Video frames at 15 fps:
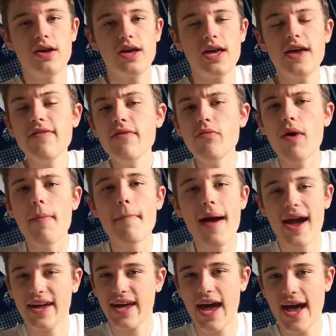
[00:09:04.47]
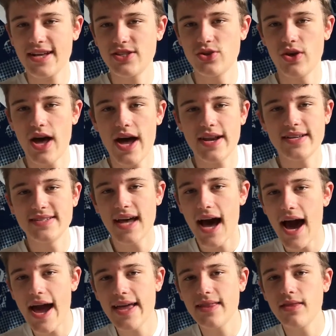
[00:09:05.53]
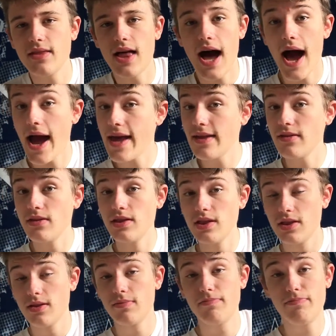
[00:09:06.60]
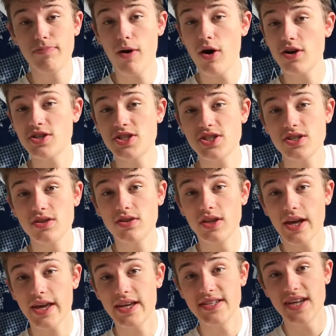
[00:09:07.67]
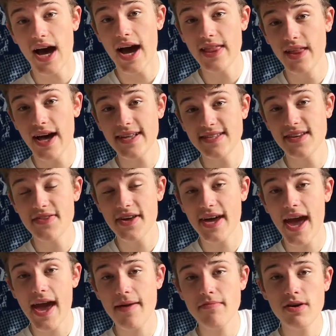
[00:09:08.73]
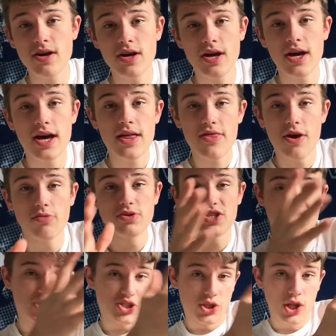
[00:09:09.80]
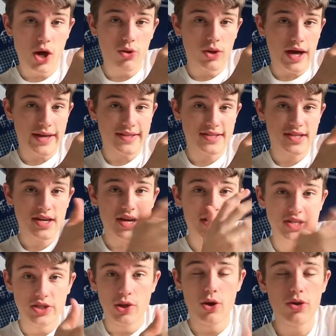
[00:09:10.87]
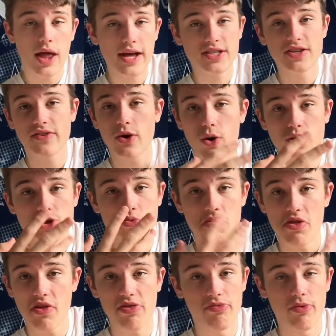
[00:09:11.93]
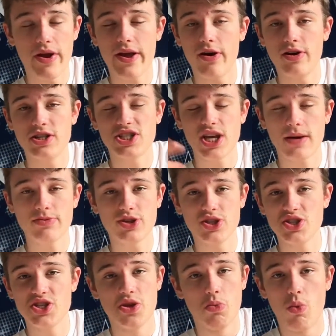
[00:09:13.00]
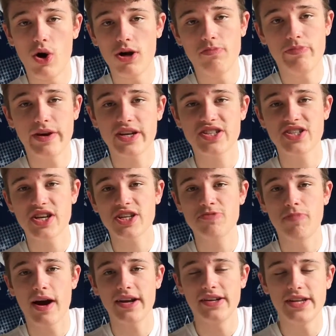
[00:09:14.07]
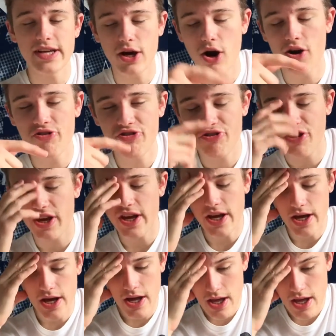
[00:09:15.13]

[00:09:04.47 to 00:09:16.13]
Even when Matt Castle had his high parts, like his highlights of the game, there was his lowlights. His lowlights, of course, were the three interceptions, the one pick six by DRC.